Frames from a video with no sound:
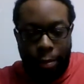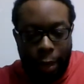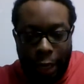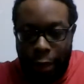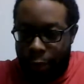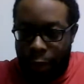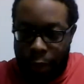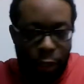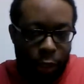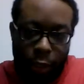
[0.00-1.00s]
Brady
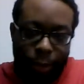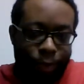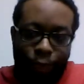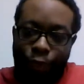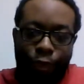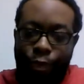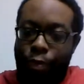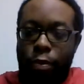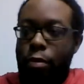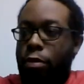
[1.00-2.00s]
versus
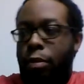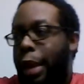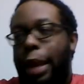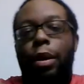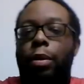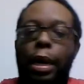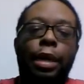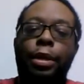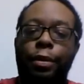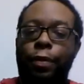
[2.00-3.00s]
Aaron
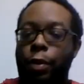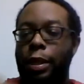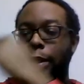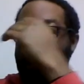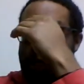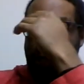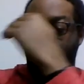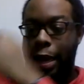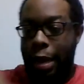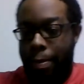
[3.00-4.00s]
Rodgers foolishness is gonna
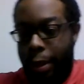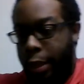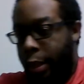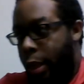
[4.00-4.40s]
happen.